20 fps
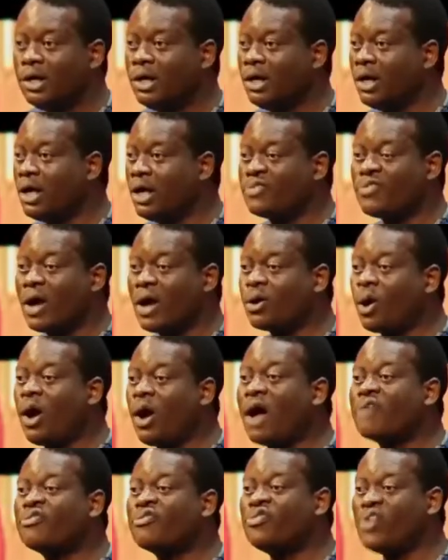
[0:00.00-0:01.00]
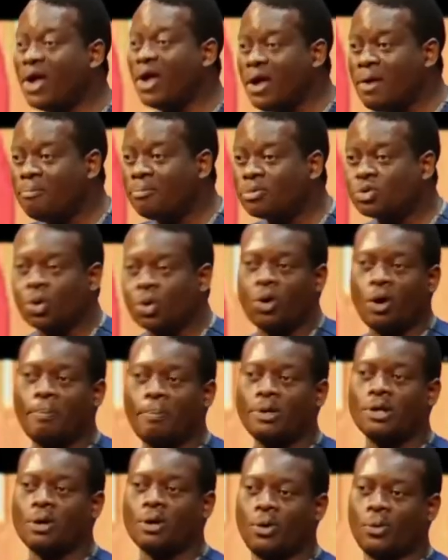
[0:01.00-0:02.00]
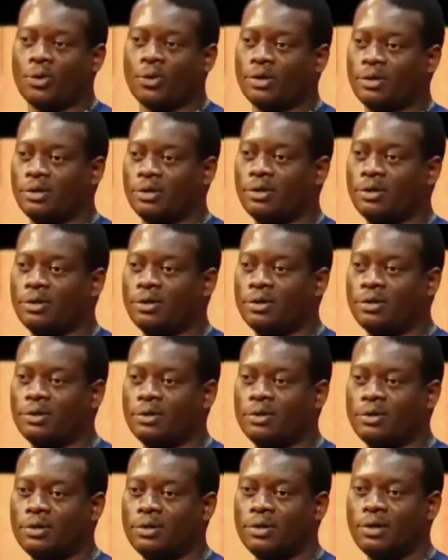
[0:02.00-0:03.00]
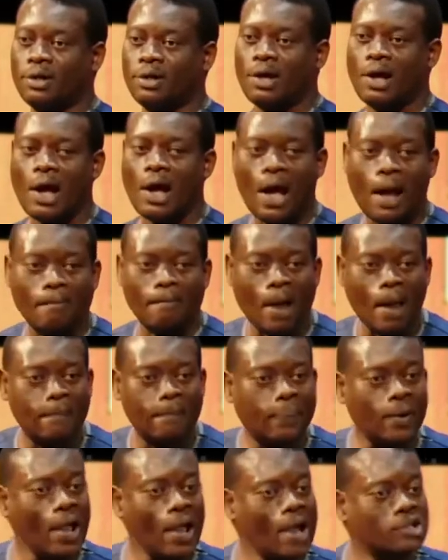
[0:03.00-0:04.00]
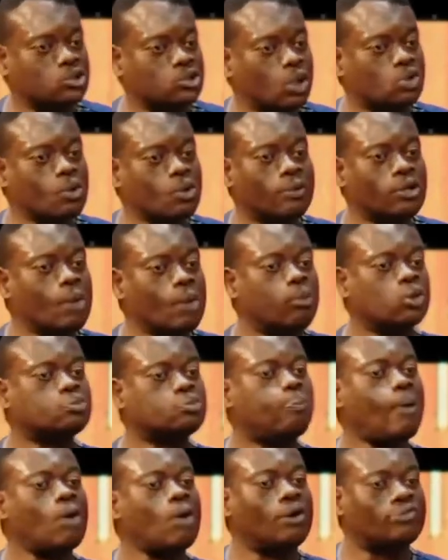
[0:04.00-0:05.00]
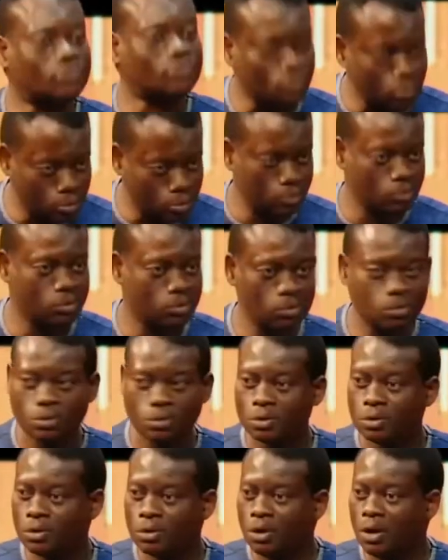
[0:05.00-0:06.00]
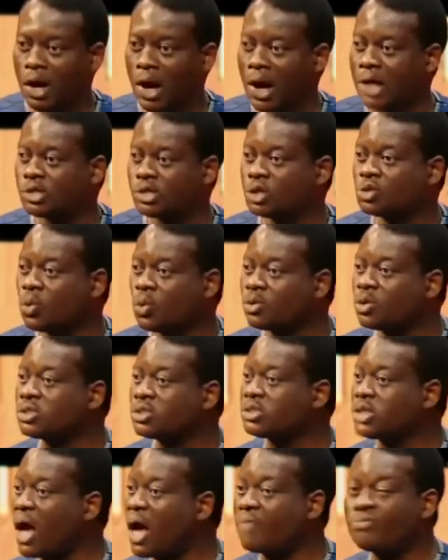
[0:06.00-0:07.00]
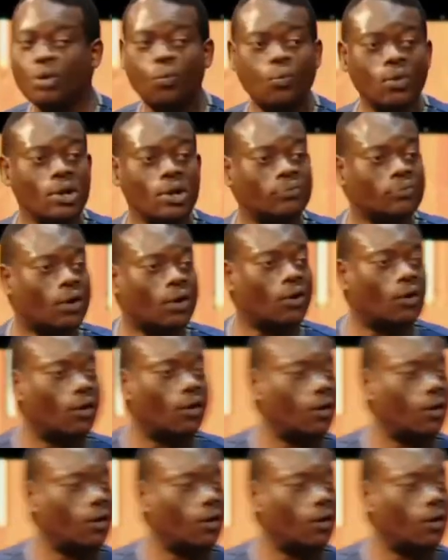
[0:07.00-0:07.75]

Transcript: If I don't have fame, to God be the glory. My prayer is not to be the most powerful. I just want to serve the will of God